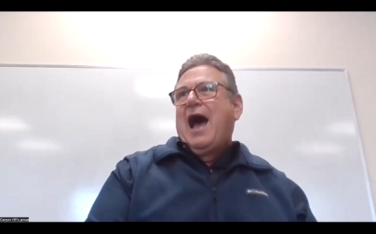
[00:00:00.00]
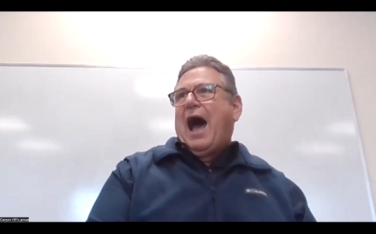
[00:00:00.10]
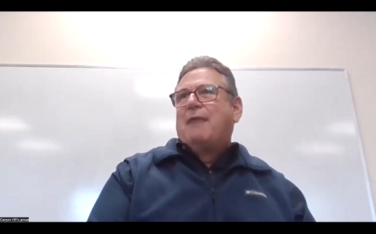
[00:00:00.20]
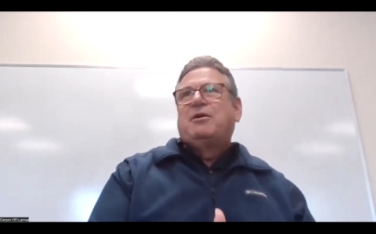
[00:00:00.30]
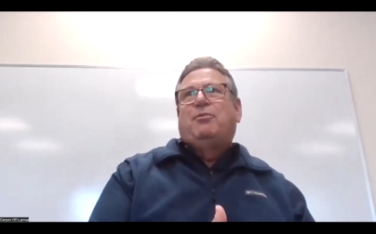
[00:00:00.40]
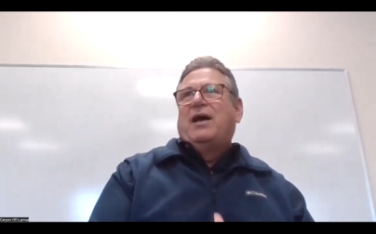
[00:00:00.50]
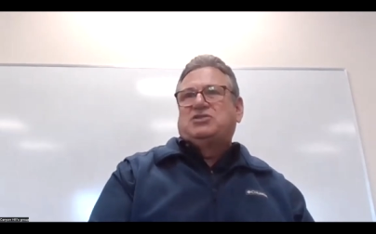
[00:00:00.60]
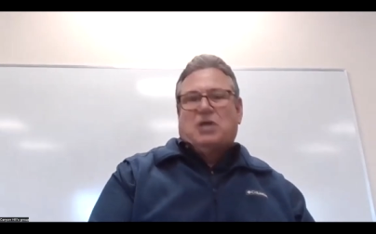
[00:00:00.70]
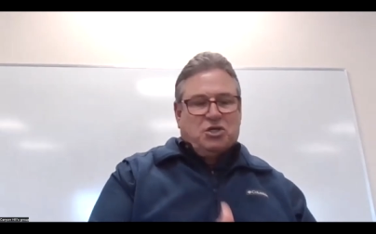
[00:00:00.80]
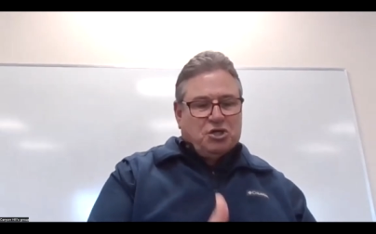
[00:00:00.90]
I'm going to
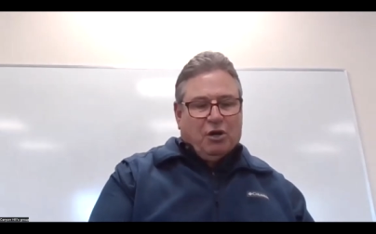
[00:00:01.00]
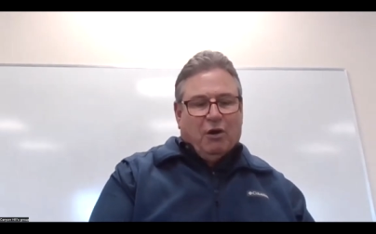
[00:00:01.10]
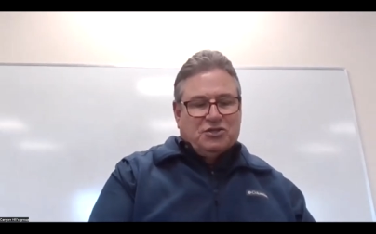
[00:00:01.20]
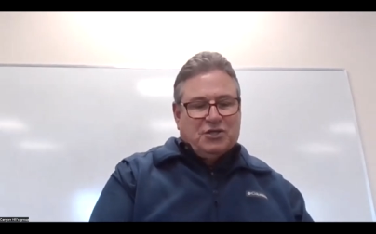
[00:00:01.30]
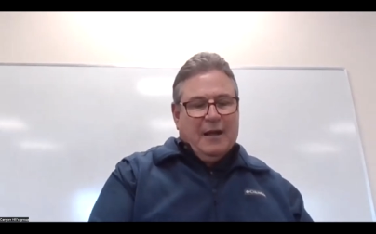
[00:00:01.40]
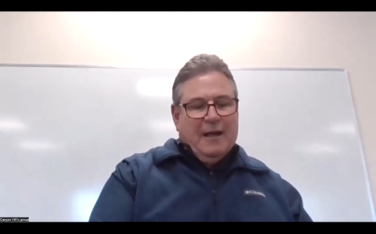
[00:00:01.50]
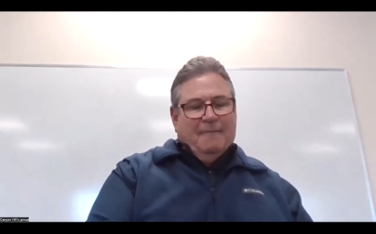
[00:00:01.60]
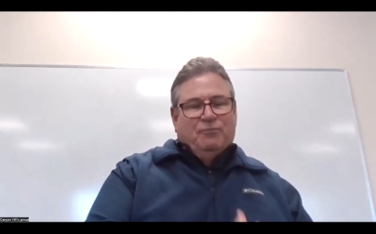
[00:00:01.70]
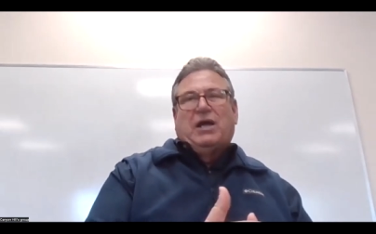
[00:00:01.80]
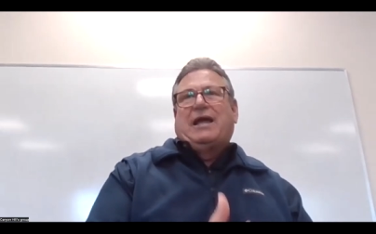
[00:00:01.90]
bless a church
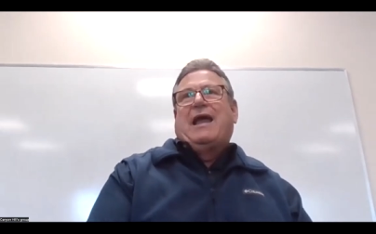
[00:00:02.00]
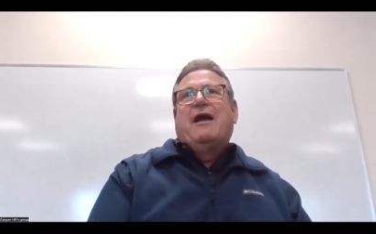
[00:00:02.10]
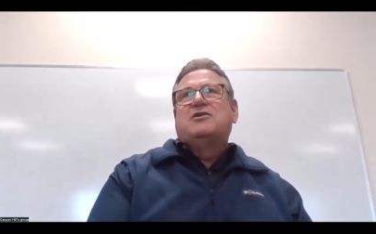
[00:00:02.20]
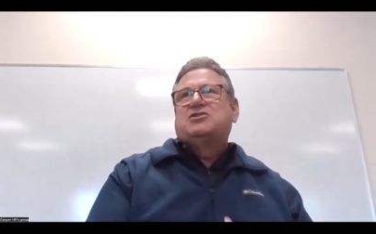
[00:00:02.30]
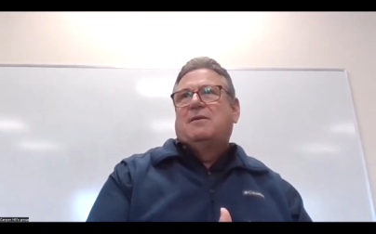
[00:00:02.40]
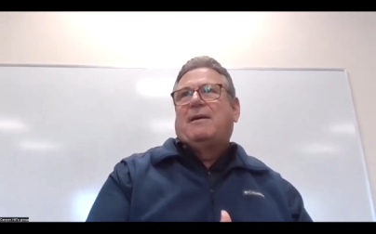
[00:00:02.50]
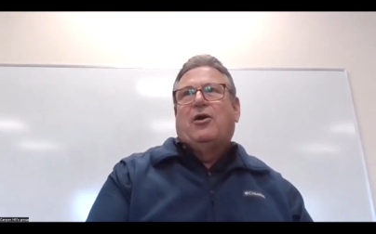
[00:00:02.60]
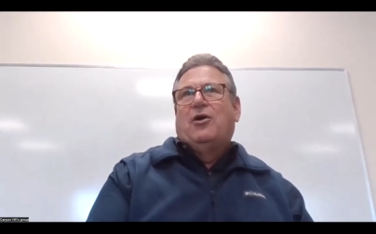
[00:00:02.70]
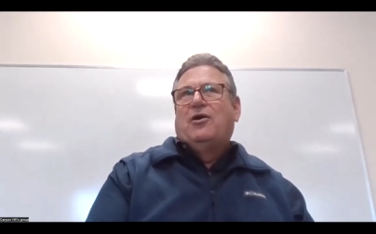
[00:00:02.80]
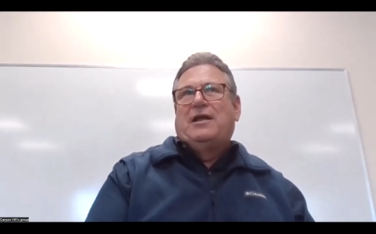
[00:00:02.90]
that cares
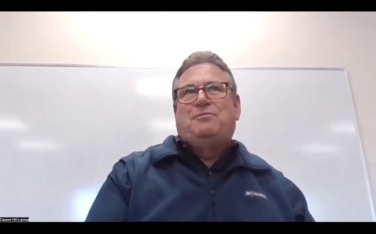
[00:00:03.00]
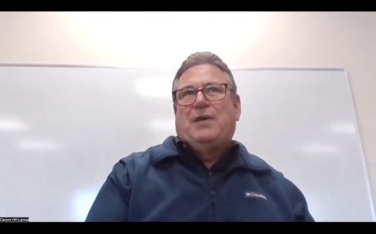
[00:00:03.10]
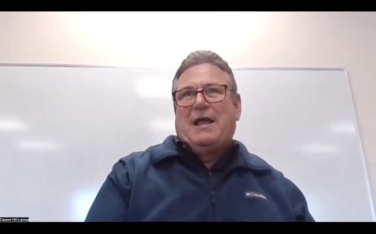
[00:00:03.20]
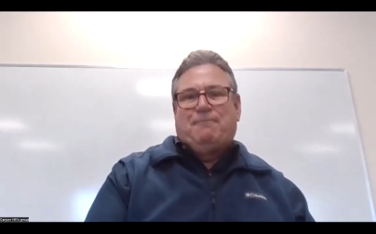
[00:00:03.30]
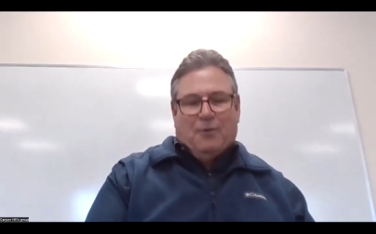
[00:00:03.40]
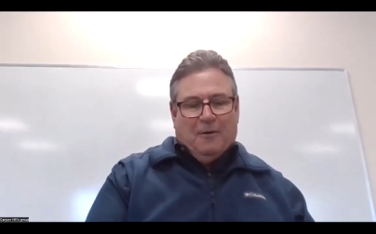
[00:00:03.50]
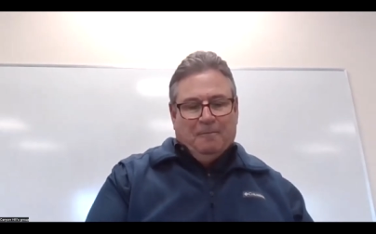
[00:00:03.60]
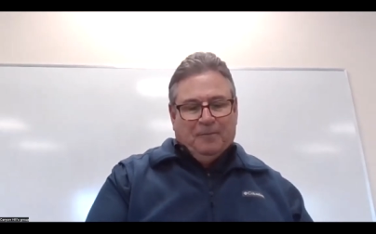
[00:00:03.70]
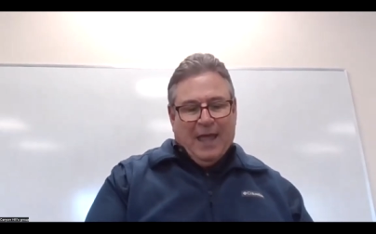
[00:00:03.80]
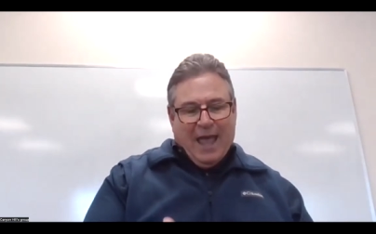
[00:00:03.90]
about hurting people.